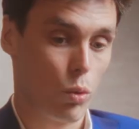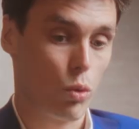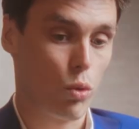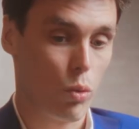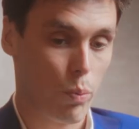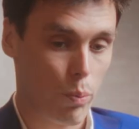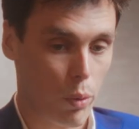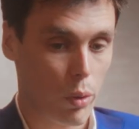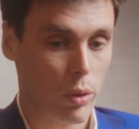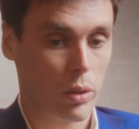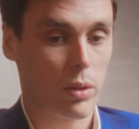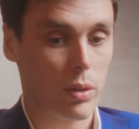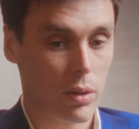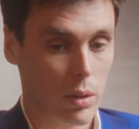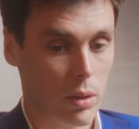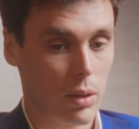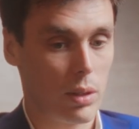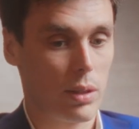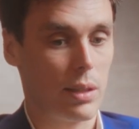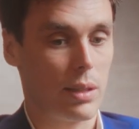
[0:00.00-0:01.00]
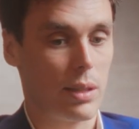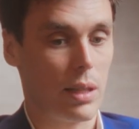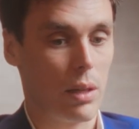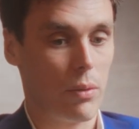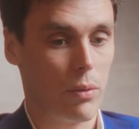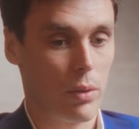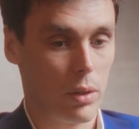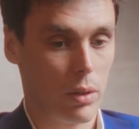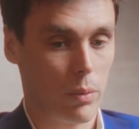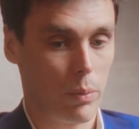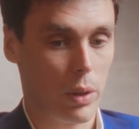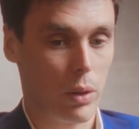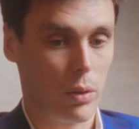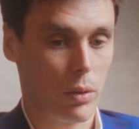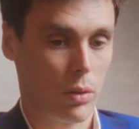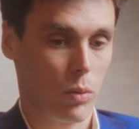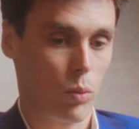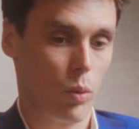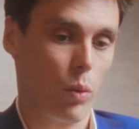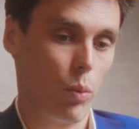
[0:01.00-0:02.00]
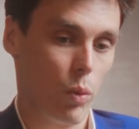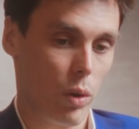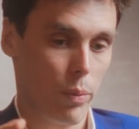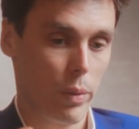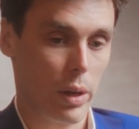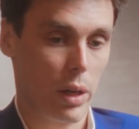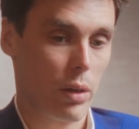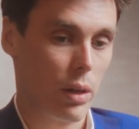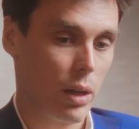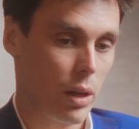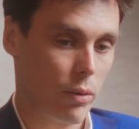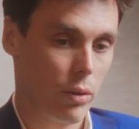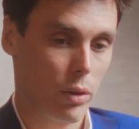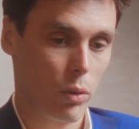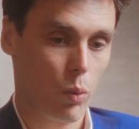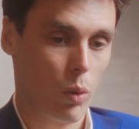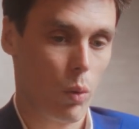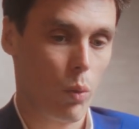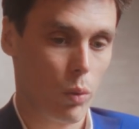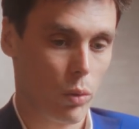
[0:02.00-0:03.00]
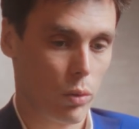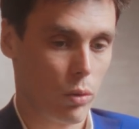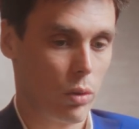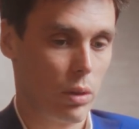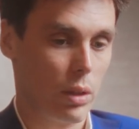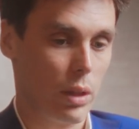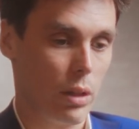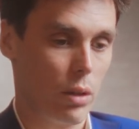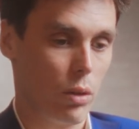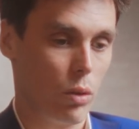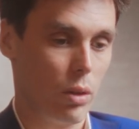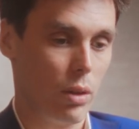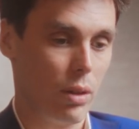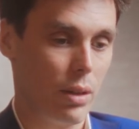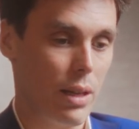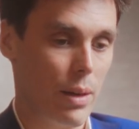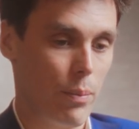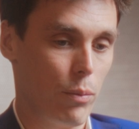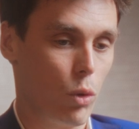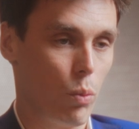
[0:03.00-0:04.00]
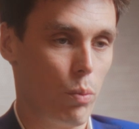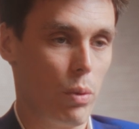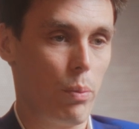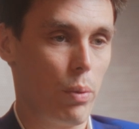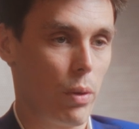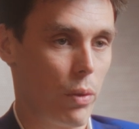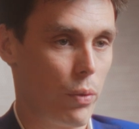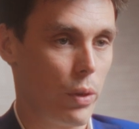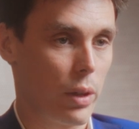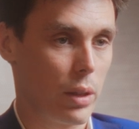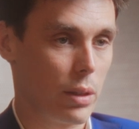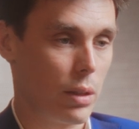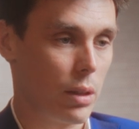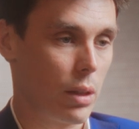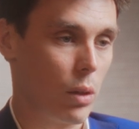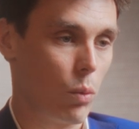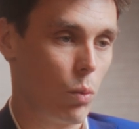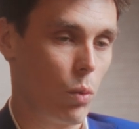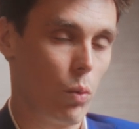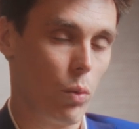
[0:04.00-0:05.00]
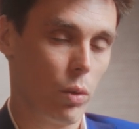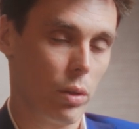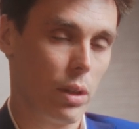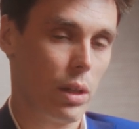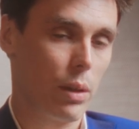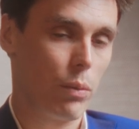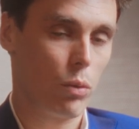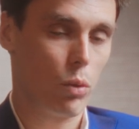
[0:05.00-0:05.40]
to support this event, because when we make an event, we want them to be perfect, and we want them